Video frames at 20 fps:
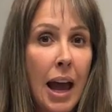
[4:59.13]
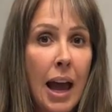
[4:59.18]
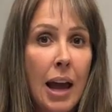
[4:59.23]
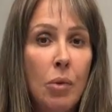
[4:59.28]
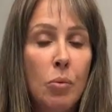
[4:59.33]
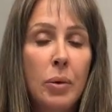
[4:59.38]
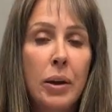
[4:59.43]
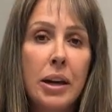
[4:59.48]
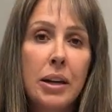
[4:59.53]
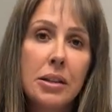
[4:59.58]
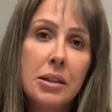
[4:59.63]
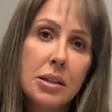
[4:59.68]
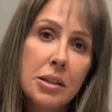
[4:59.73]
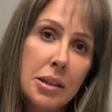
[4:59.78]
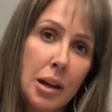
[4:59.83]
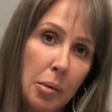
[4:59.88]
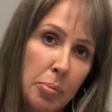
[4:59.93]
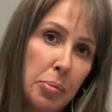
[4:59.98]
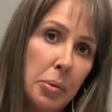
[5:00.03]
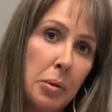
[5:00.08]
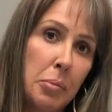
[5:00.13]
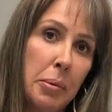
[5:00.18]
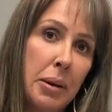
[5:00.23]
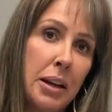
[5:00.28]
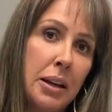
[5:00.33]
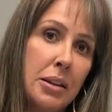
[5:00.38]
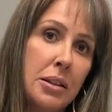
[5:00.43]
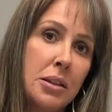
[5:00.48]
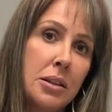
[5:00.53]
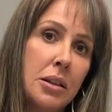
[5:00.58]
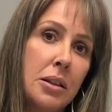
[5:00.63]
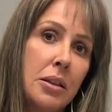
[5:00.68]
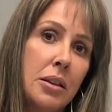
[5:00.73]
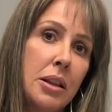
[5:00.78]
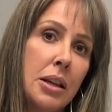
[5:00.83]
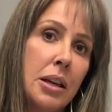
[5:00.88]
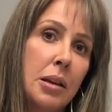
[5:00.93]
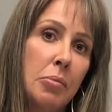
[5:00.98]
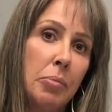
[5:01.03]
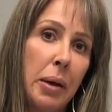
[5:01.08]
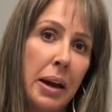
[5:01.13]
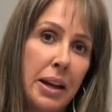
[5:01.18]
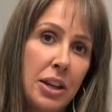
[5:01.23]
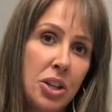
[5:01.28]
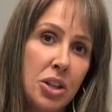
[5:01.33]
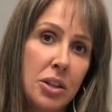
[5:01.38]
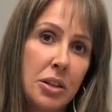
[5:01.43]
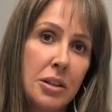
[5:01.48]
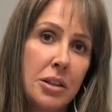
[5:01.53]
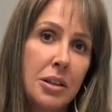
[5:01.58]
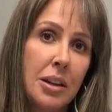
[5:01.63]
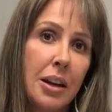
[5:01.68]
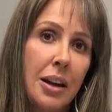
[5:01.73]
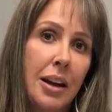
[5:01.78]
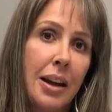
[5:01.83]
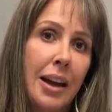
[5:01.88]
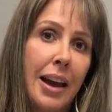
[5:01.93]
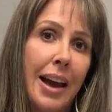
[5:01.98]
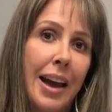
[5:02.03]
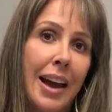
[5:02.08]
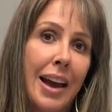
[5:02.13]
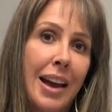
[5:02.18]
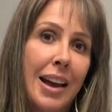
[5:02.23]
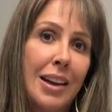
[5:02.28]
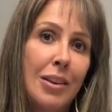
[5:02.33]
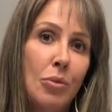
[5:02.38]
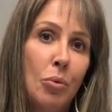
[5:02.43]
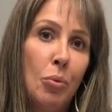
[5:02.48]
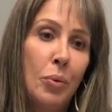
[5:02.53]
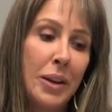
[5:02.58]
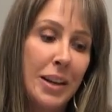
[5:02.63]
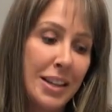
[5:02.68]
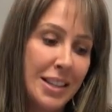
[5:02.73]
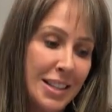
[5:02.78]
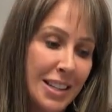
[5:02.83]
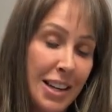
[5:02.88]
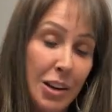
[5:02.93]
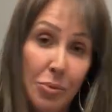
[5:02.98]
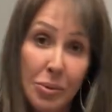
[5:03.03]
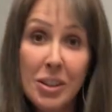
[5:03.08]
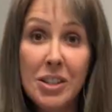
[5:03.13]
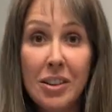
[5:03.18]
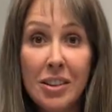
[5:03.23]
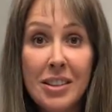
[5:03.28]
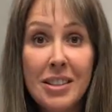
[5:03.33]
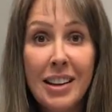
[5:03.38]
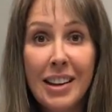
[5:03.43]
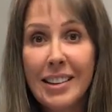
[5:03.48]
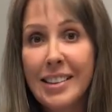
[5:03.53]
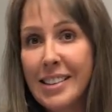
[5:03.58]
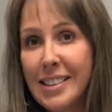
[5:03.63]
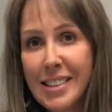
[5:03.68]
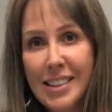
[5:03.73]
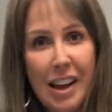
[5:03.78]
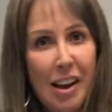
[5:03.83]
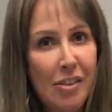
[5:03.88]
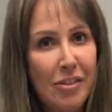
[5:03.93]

and we can supplement the patient and we see results like this